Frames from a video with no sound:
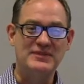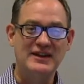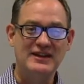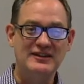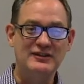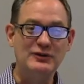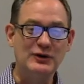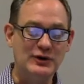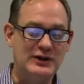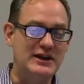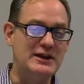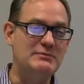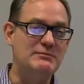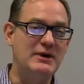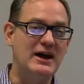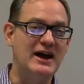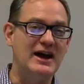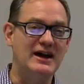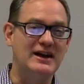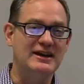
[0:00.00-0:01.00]
looking
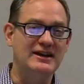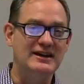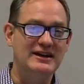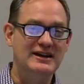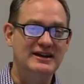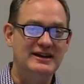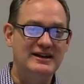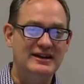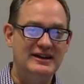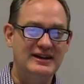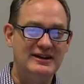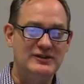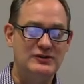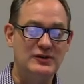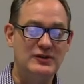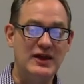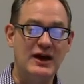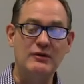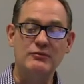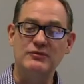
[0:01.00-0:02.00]
back, and so
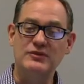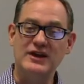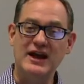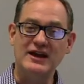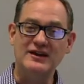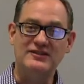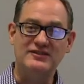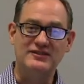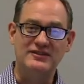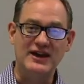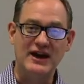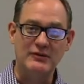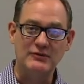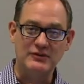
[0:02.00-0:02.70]
that